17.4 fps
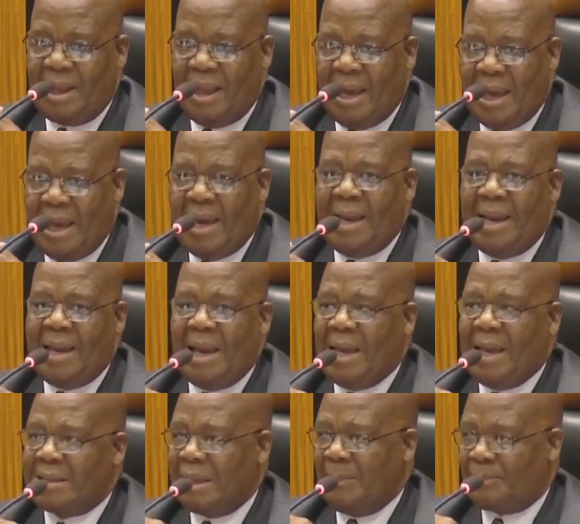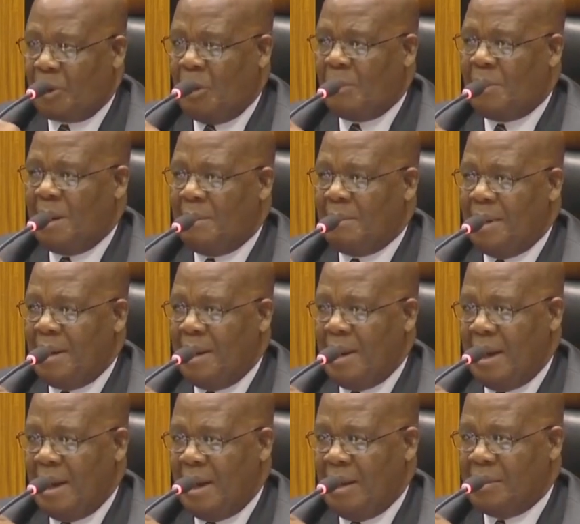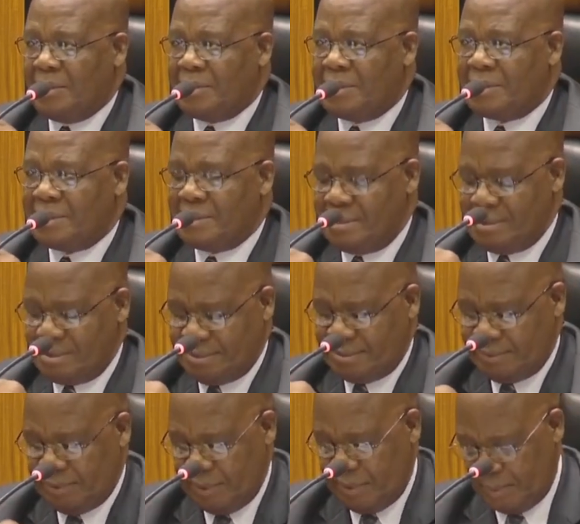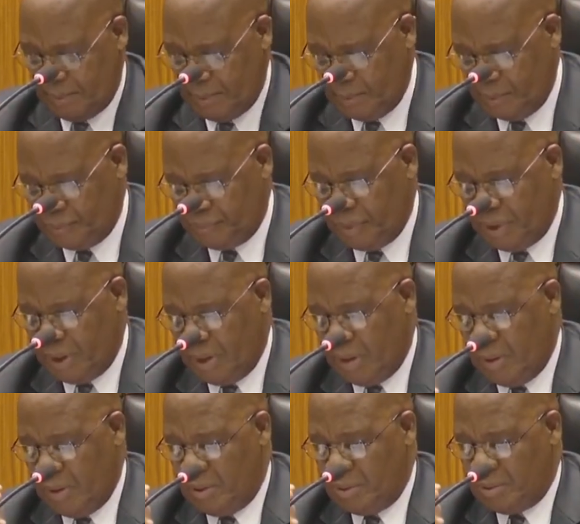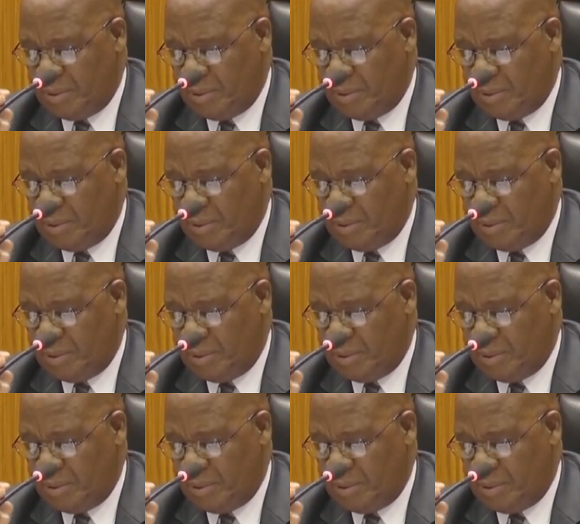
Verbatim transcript: Clearly there is a problem in the House. Outside.